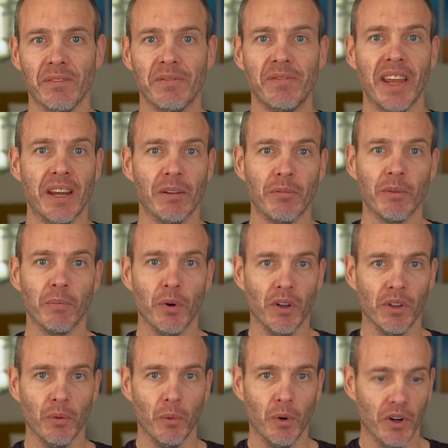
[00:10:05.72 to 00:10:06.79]
fit with what
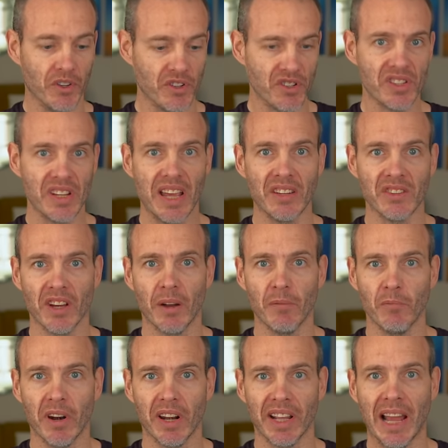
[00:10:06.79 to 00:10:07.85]
the watch says I'm
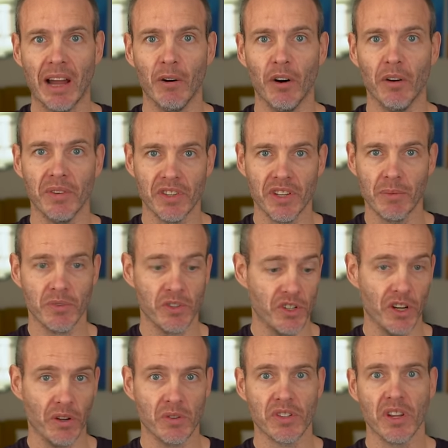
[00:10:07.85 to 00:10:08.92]
running out of in terms of
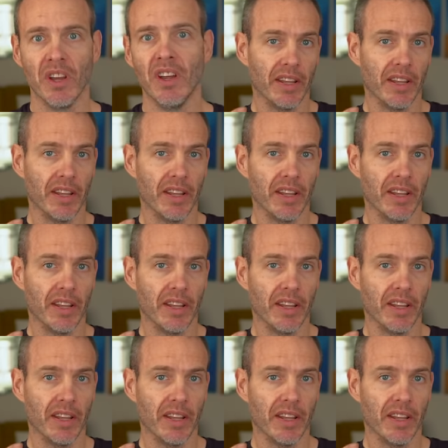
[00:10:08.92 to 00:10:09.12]
juice.